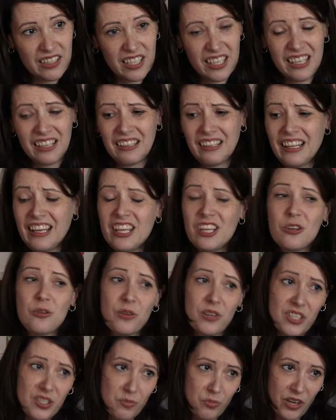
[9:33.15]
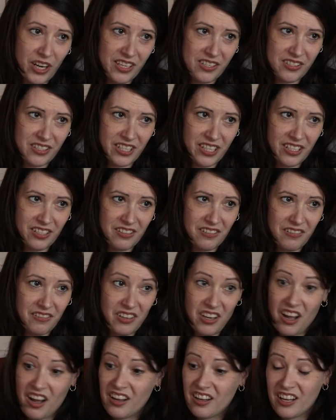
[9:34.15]
They can let you express it,
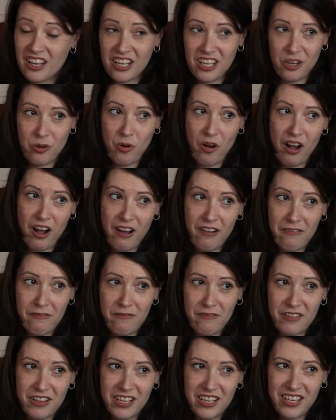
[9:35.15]
not cut you off.